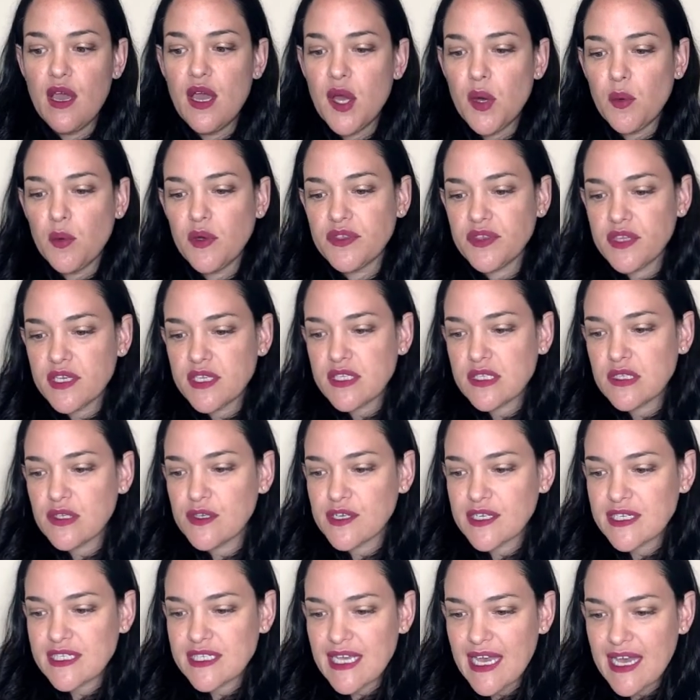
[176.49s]
What this
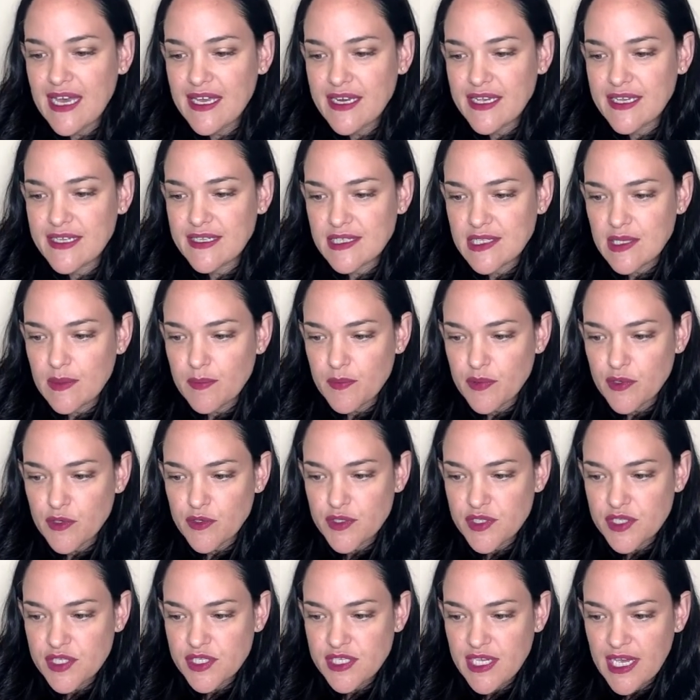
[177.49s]
looks at is the
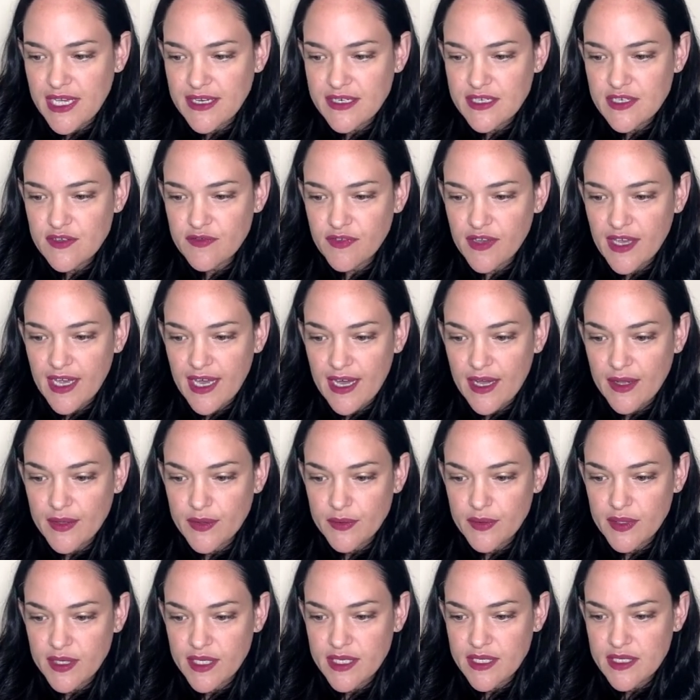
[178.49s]
percent of
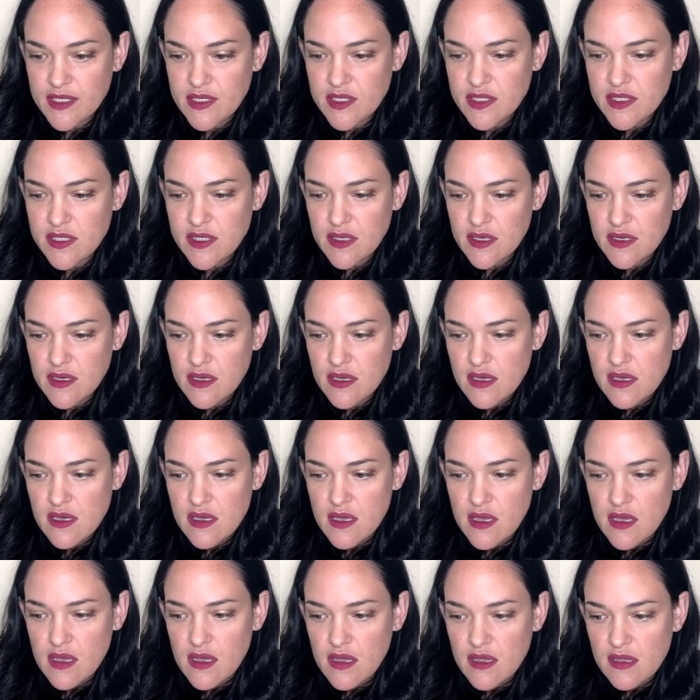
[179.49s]
calories
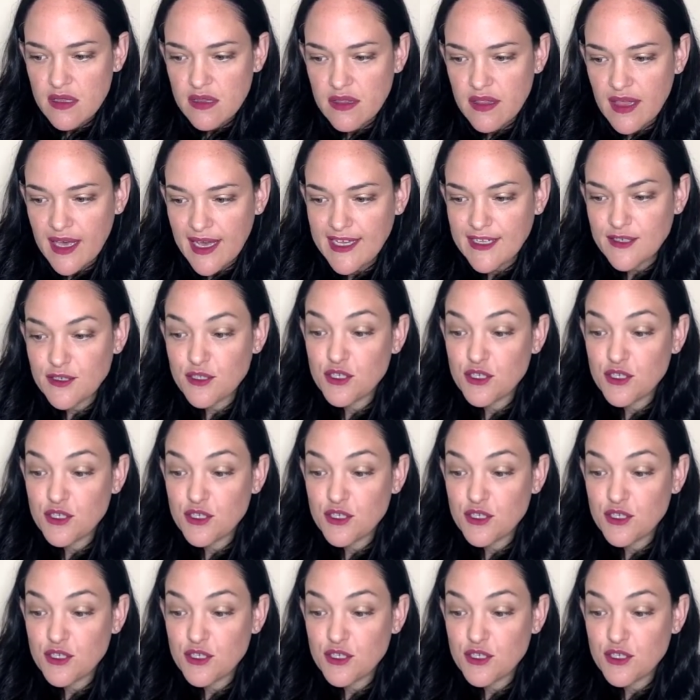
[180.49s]
that